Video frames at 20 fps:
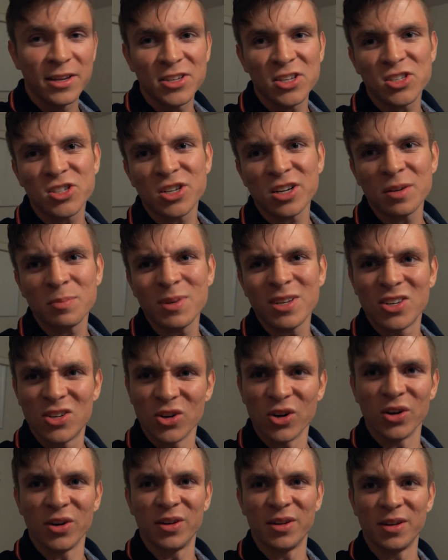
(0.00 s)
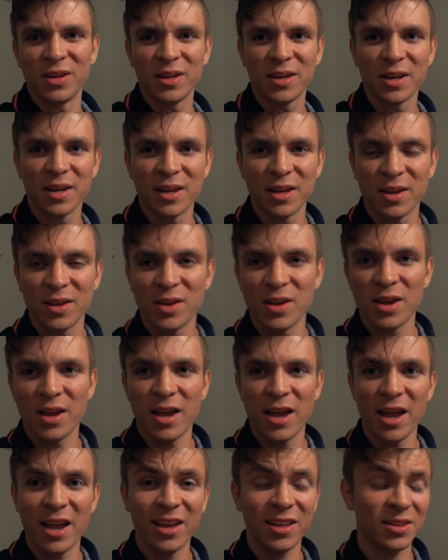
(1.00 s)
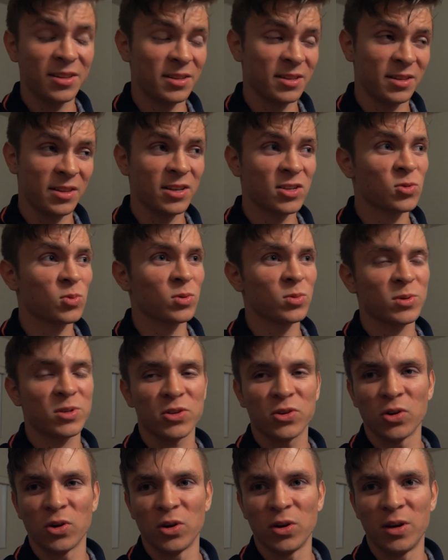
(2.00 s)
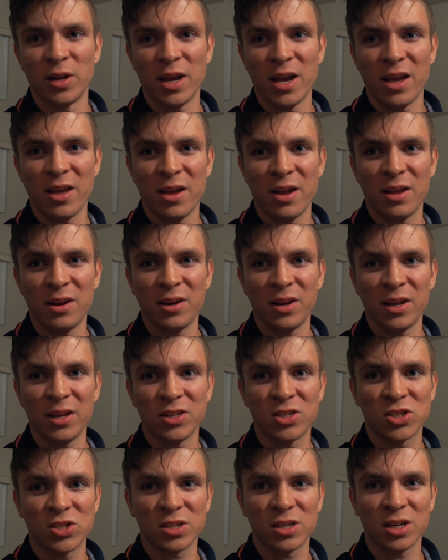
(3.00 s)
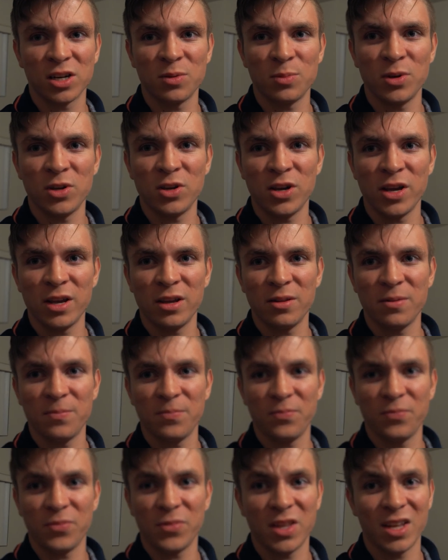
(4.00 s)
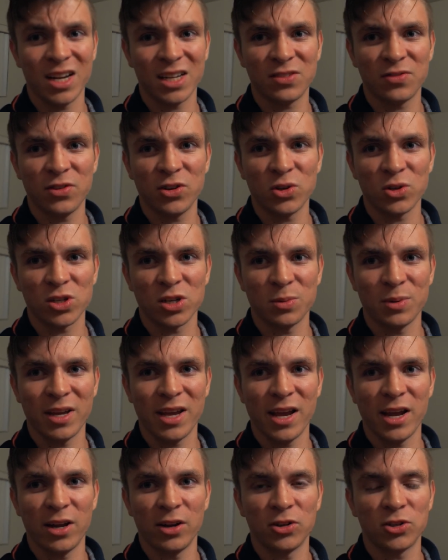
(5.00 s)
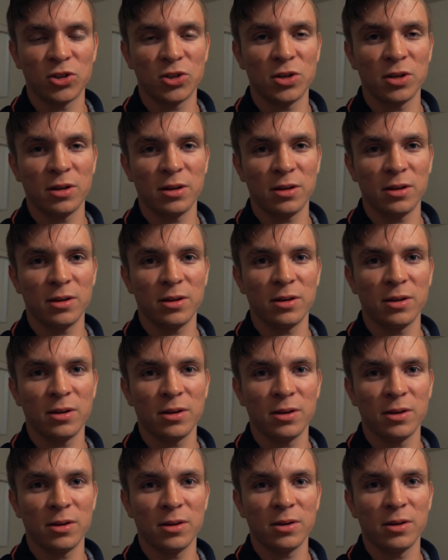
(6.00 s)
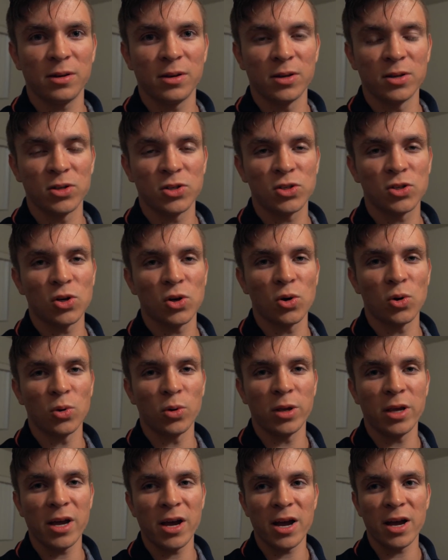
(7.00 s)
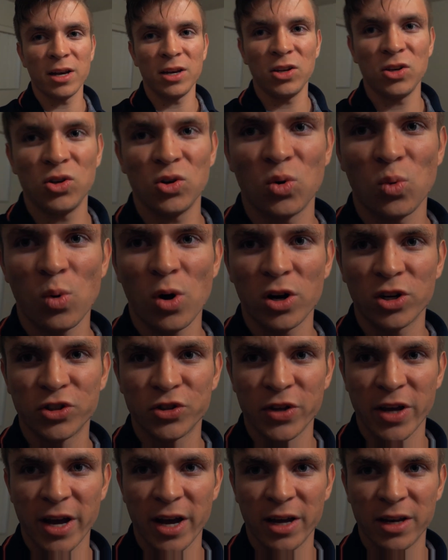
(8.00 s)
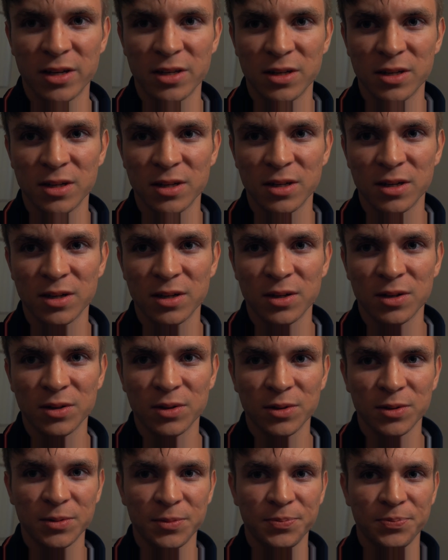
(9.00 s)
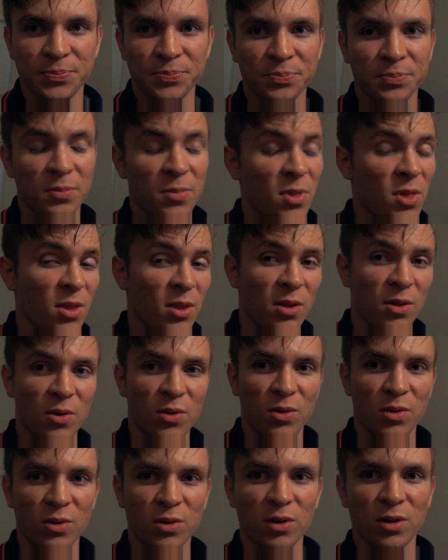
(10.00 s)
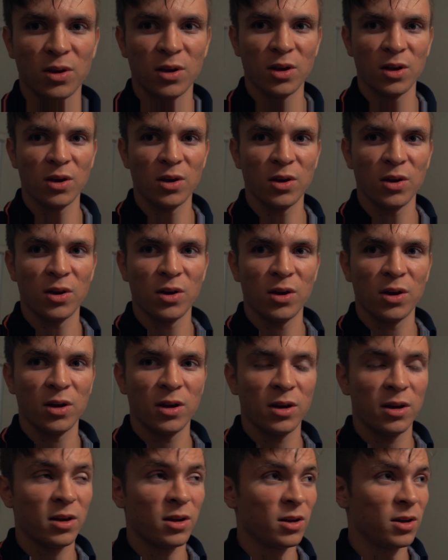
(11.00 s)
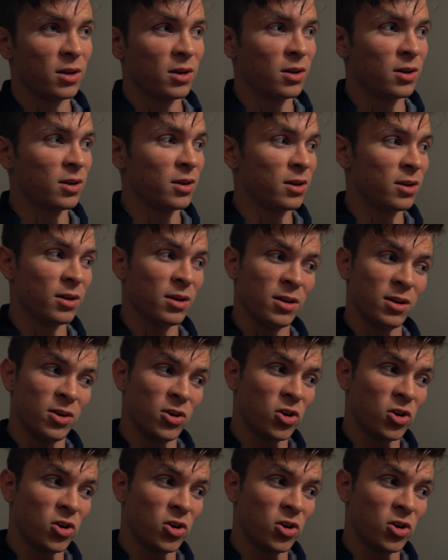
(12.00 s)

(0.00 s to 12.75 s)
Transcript: Because it's gonna be good. And this one was good. And this one was good, and it's gonna be, the next video is gonna be aged. So yeah, I need you to watch that. If you guys watch the next video, you'll be aged. If you don't watch the next video, you'll also be aged.